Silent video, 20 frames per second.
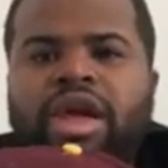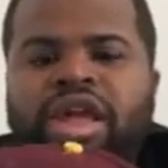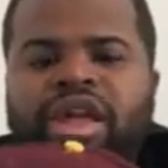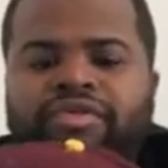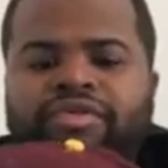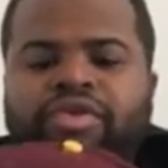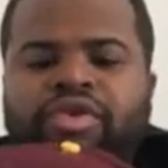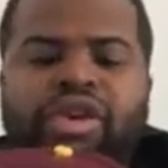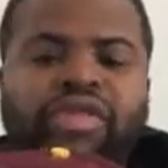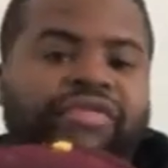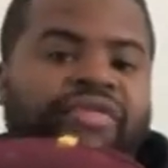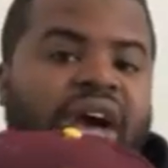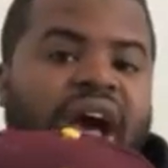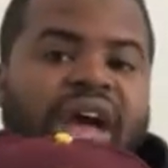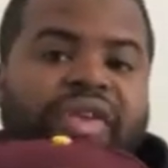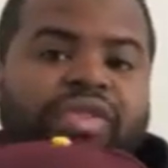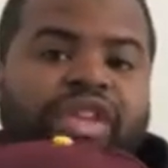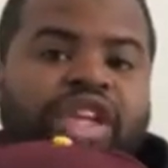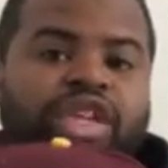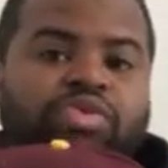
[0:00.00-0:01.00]
If you can
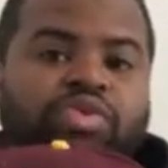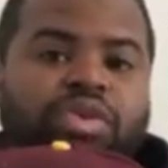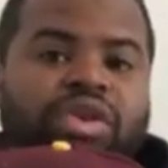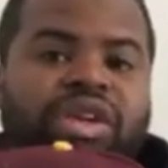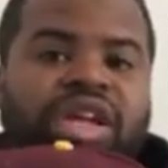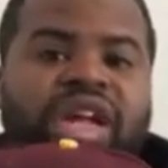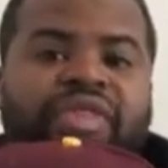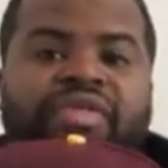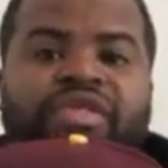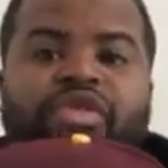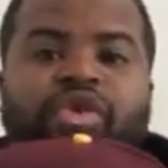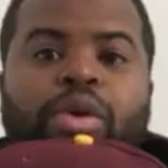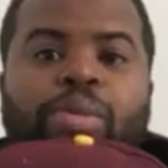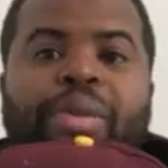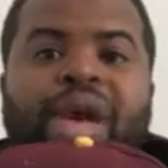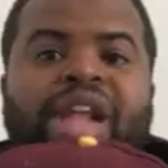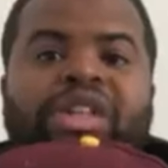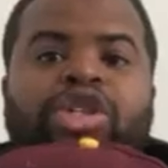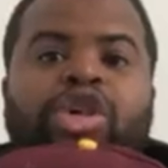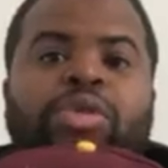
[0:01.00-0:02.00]
find this one, definitely if you're
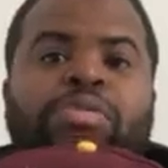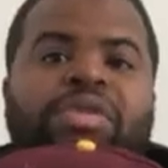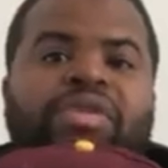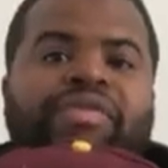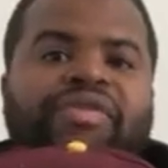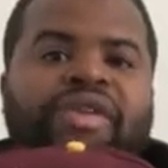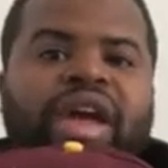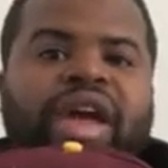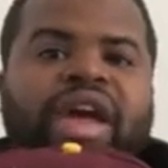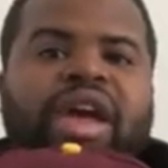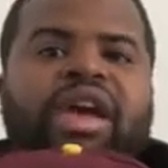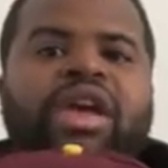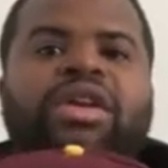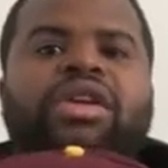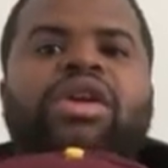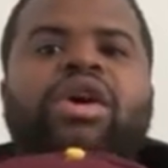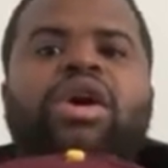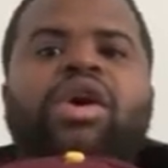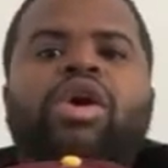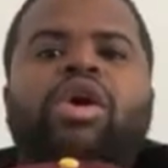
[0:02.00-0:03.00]
a Pat Tillman fan